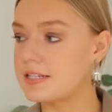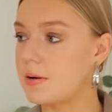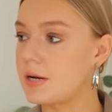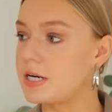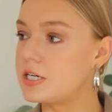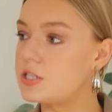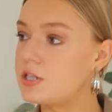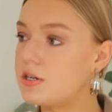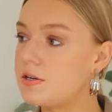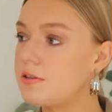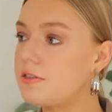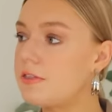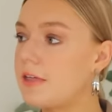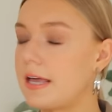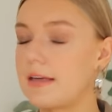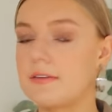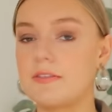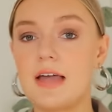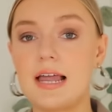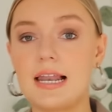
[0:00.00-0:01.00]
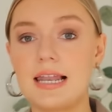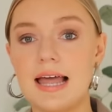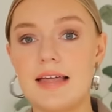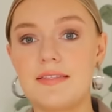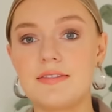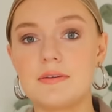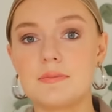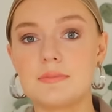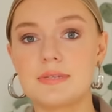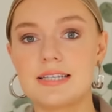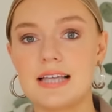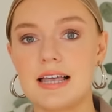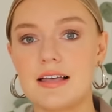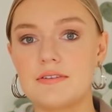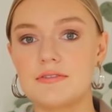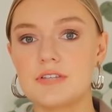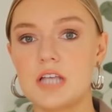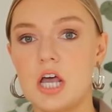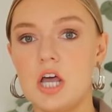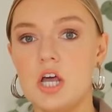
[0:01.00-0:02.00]
So I do think they lend
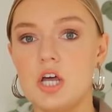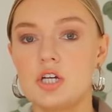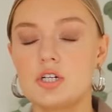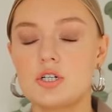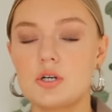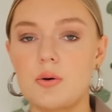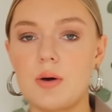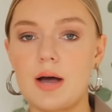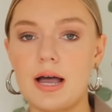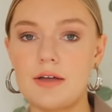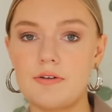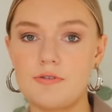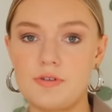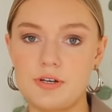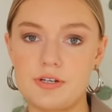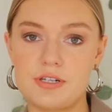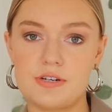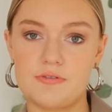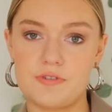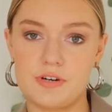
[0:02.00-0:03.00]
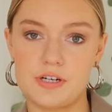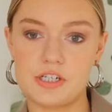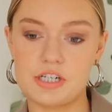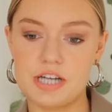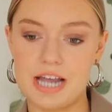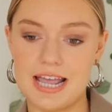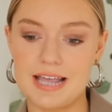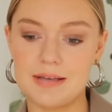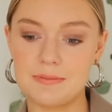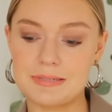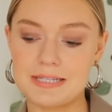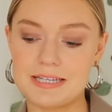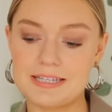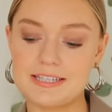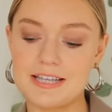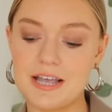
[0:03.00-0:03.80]
themselves to quite a few different shapes.